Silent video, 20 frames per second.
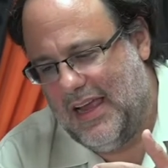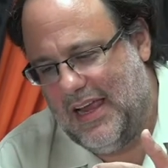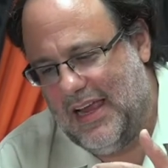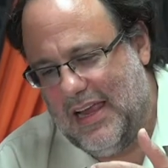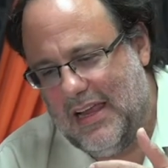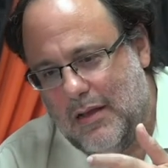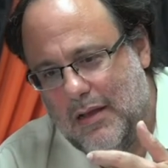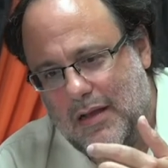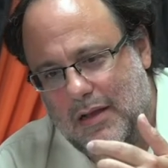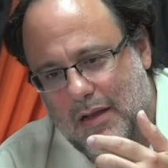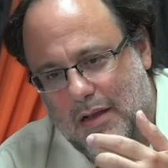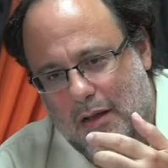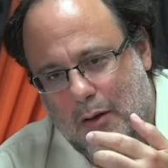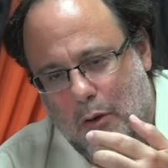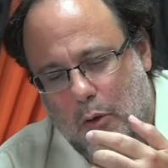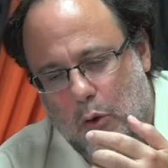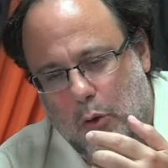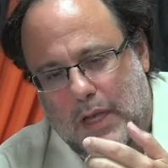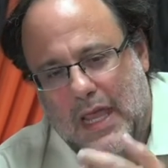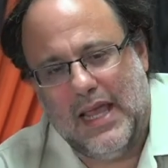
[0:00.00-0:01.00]
In
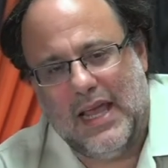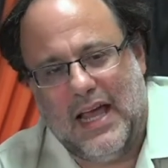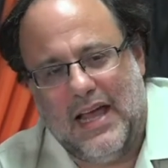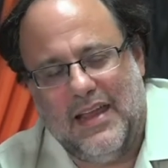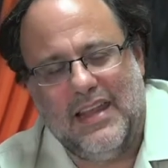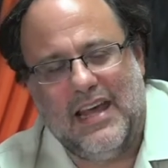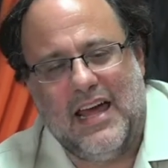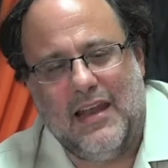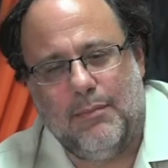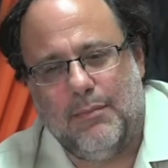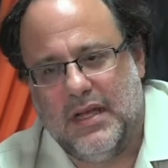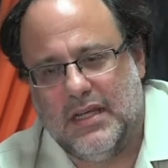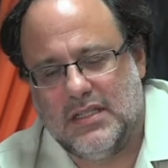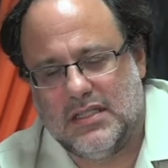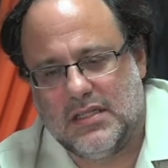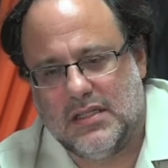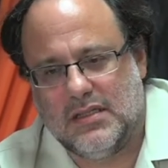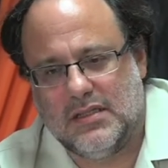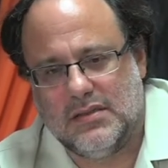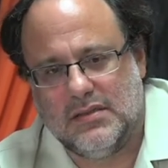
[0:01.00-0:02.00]
looking at that
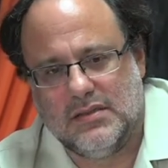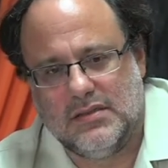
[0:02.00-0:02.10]
measure,